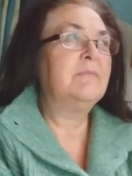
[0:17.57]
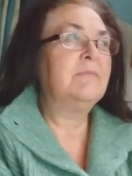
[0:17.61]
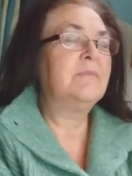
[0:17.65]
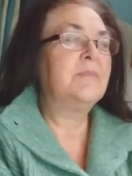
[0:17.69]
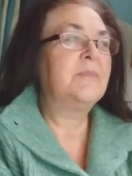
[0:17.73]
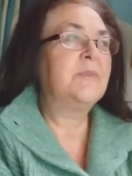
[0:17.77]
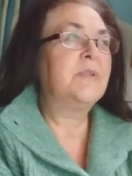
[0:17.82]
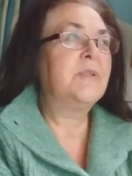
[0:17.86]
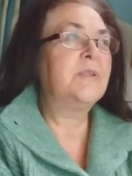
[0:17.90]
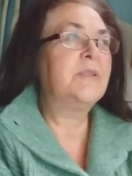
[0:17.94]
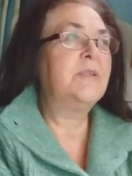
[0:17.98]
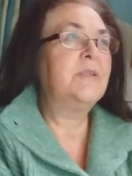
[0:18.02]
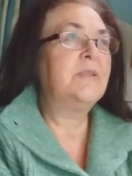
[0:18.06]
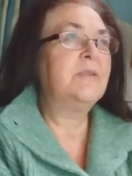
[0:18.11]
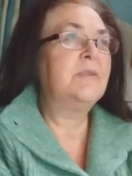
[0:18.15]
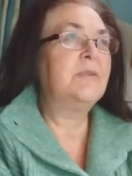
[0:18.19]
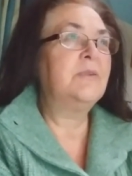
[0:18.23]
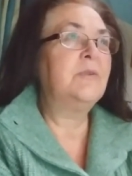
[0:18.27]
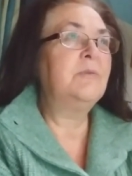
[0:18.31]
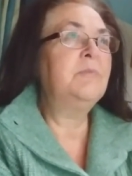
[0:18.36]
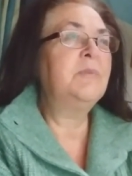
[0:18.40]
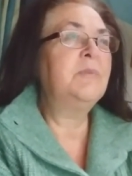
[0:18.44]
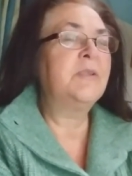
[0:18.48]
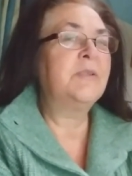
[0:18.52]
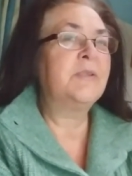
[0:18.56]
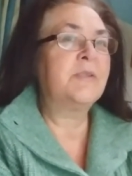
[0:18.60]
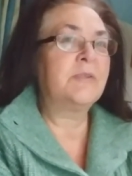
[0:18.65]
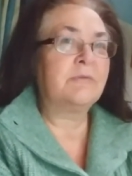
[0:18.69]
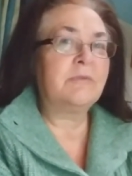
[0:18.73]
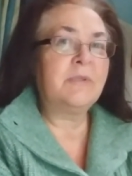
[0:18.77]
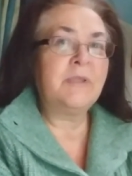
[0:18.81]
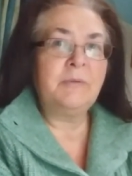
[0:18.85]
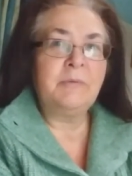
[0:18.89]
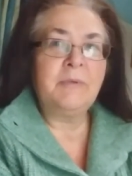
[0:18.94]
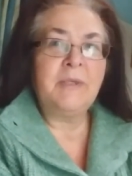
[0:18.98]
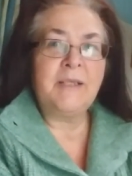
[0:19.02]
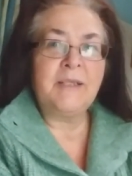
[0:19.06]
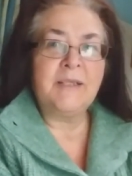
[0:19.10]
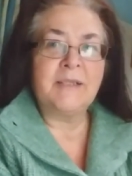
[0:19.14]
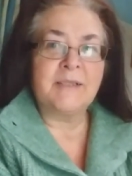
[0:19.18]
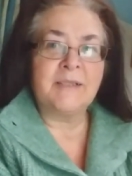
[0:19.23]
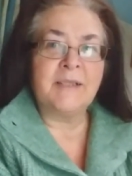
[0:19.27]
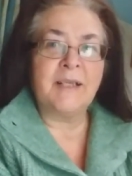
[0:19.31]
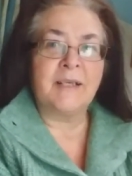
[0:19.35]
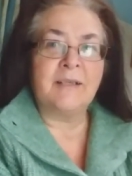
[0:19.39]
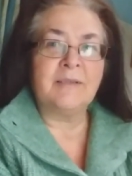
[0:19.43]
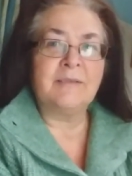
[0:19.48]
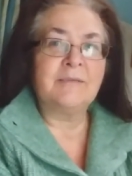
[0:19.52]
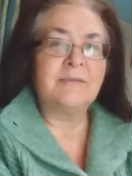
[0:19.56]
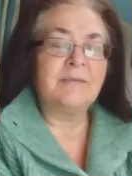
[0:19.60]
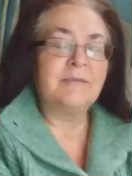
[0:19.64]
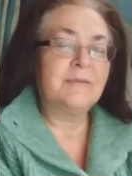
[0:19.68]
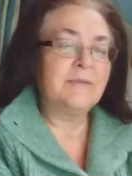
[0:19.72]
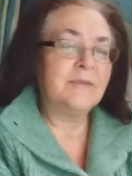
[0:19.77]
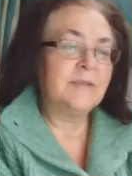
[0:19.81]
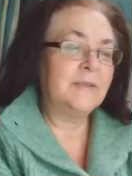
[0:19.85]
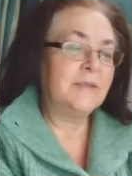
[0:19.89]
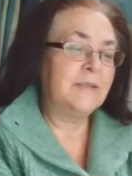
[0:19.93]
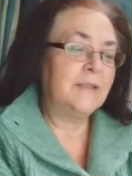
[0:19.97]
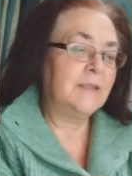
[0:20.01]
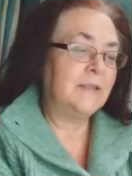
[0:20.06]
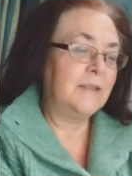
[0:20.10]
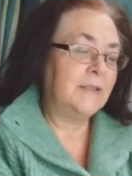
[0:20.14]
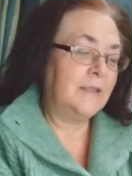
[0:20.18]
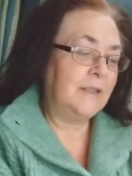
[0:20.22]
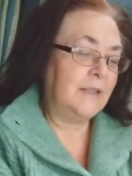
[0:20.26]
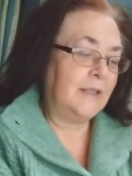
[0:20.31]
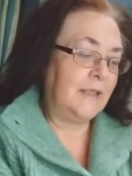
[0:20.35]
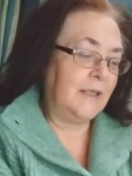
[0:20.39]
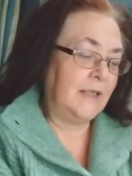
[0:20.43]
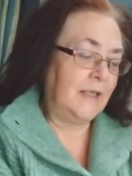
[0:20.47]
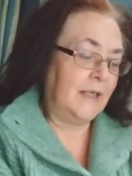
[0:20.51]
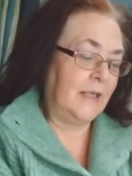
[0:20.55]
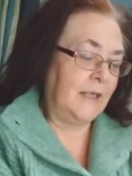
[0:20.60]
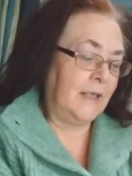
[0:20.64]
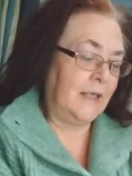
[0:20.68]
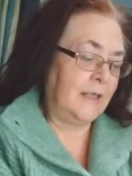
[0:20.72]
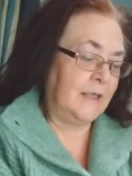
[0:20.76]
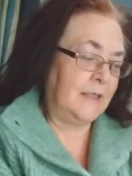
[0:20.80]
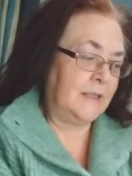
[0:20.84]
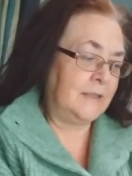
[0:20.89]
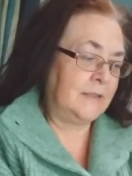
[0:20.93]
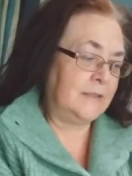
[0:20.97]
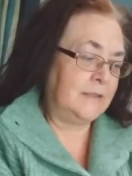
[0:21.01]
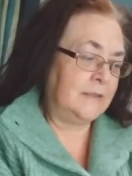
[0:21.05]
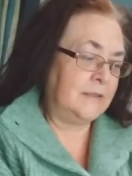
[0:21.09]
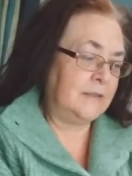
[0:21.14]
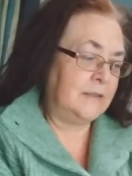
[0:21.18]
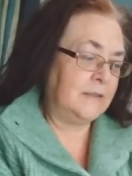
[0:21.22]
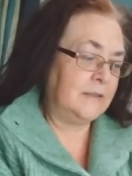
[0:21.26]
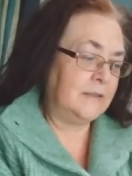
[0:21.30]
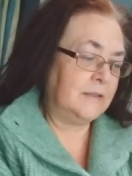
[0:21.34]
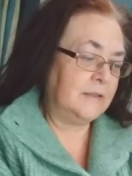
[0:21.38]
just almost three weeks now. And